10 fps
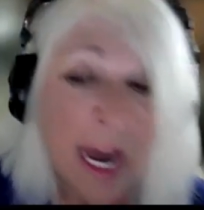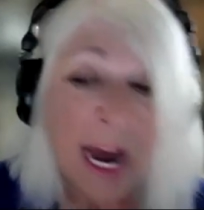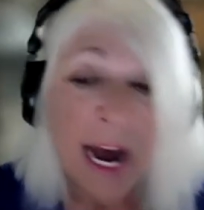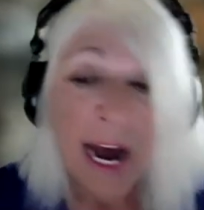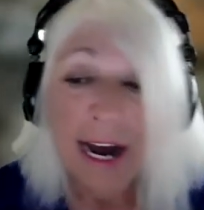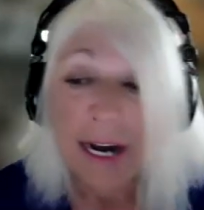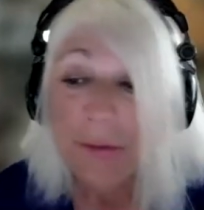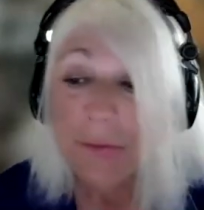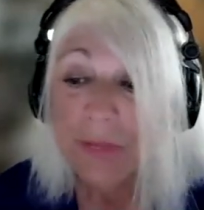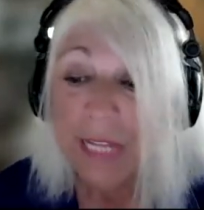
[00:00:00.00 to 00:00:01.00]

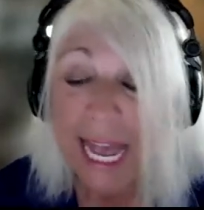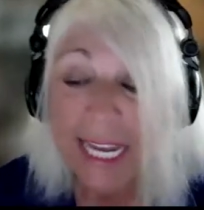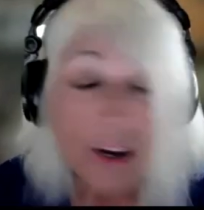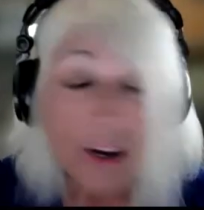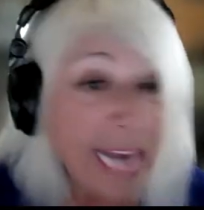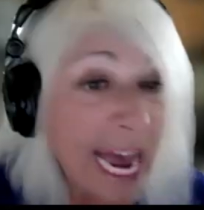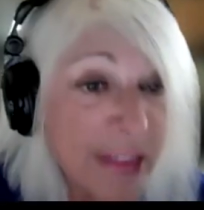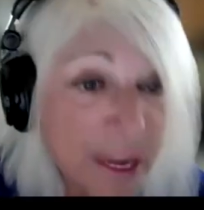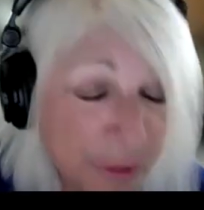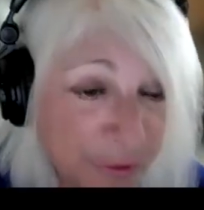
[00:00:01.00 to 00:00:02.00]
like how they
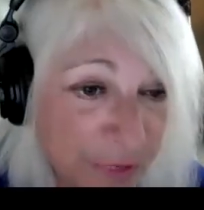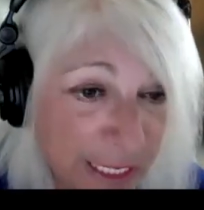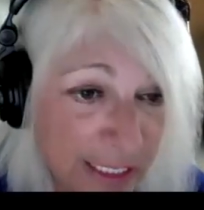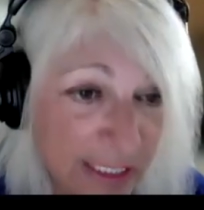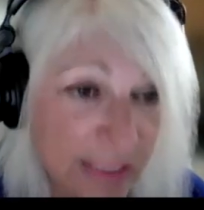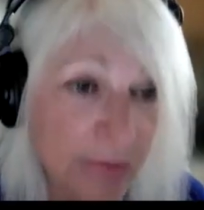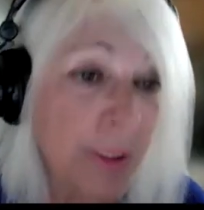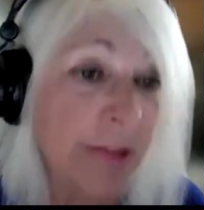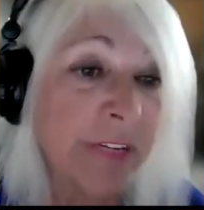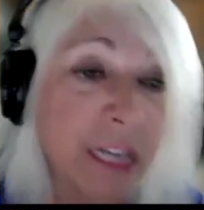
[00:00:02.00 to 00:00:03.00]
would feel, what the
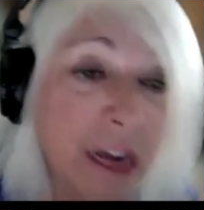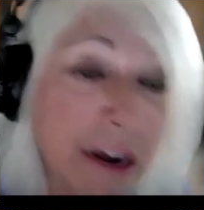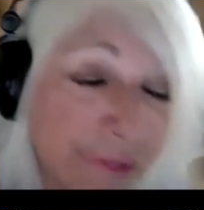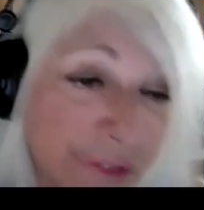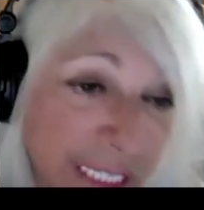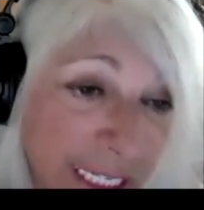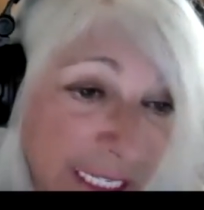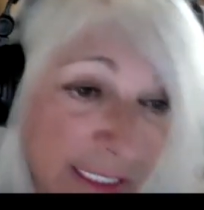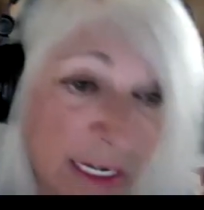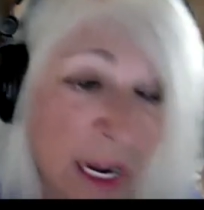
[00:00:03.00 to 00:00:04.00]
recovery
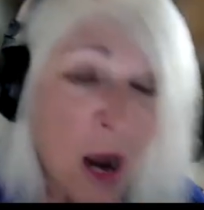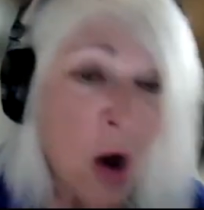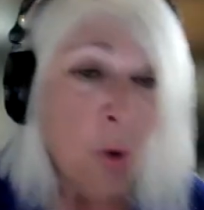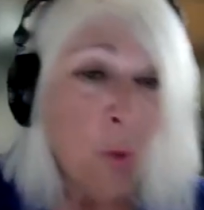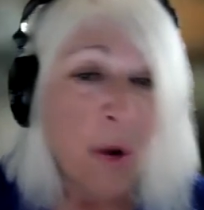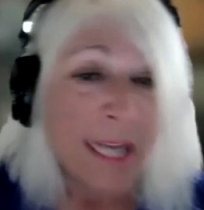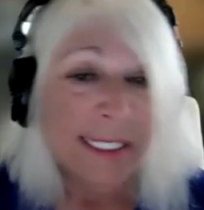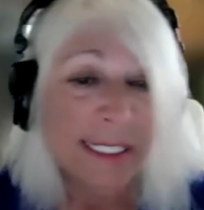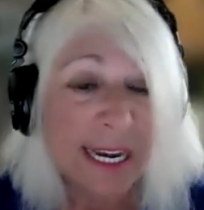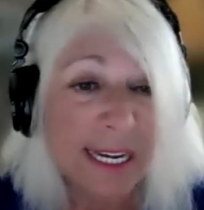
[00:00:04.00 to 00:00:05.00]
is, what
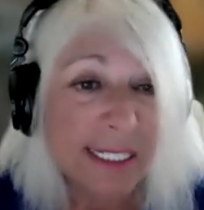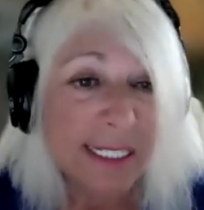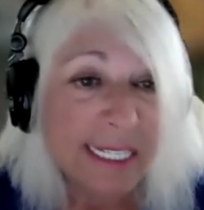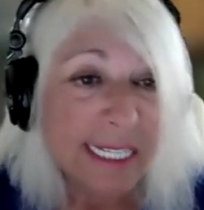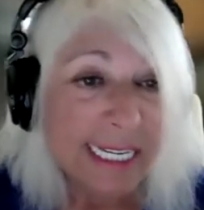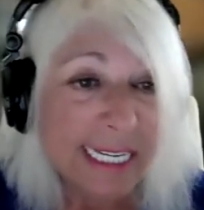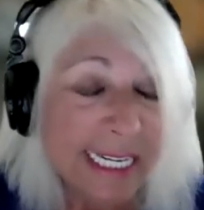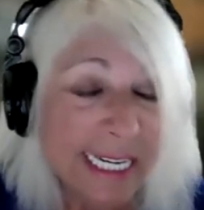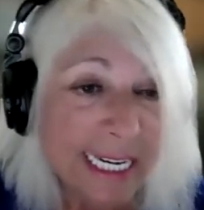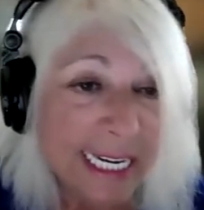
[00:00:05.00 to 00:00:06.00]
does the
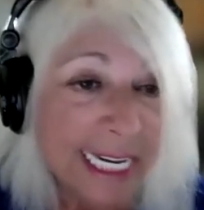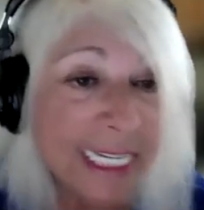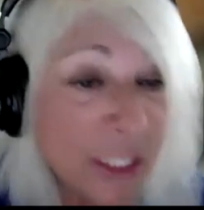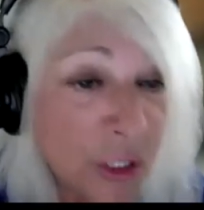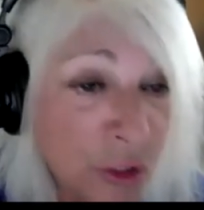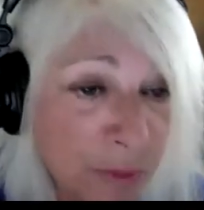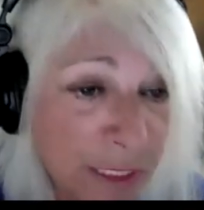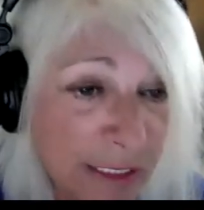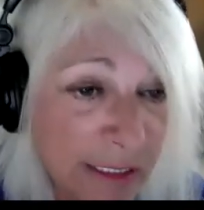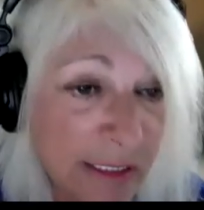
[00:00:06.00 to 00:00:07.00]

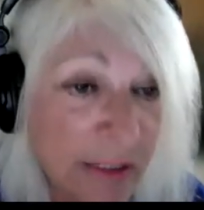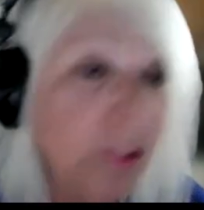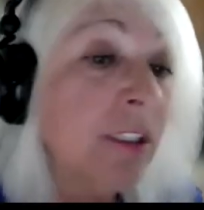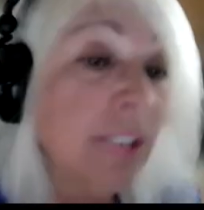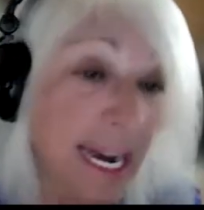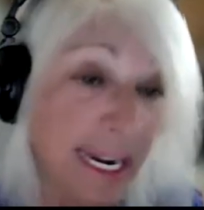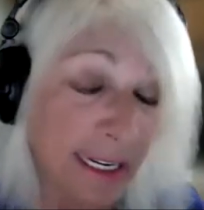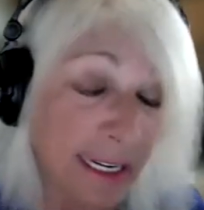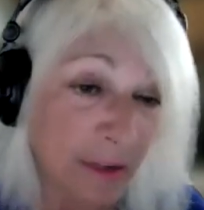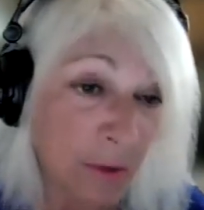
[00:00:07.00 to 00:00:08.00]
instruments look
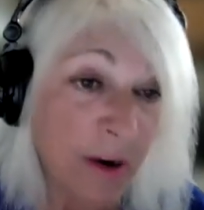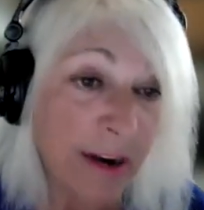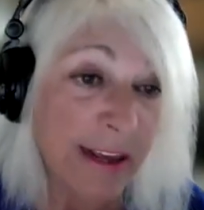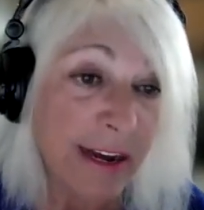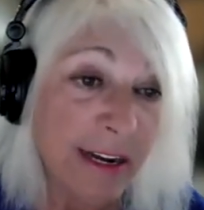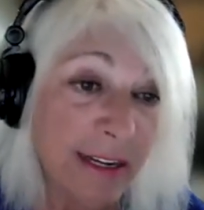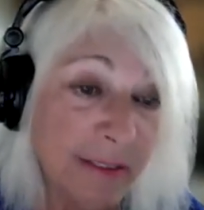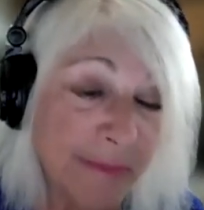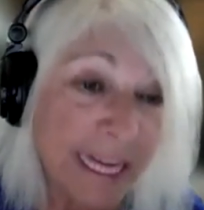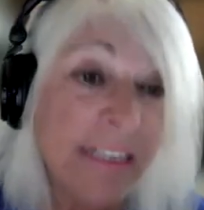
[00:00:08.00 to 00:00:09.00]
like, or the
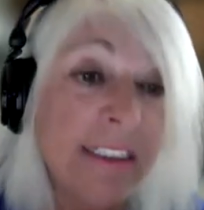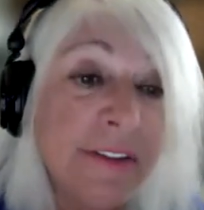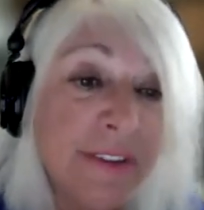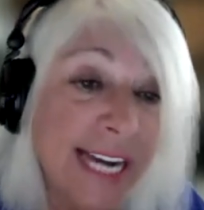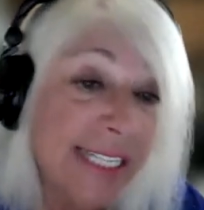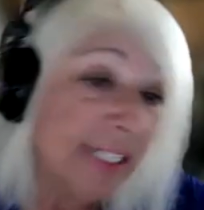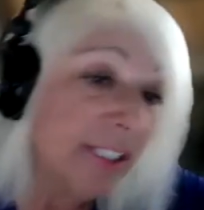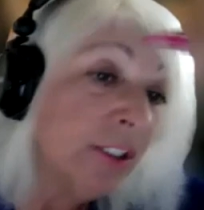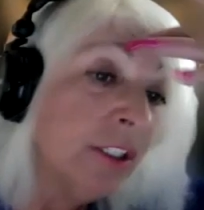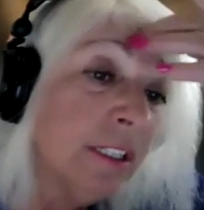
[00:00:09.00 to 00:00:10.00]
medical devices
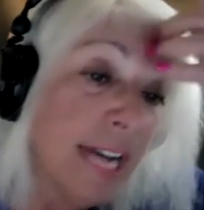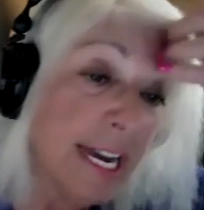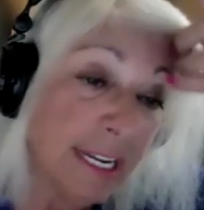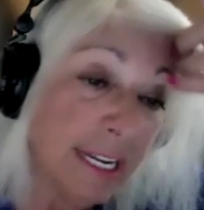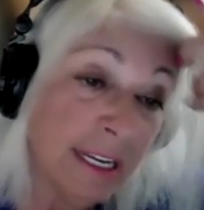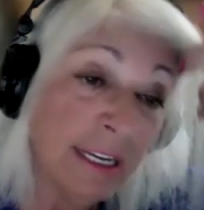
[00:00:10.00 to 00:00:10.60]
look like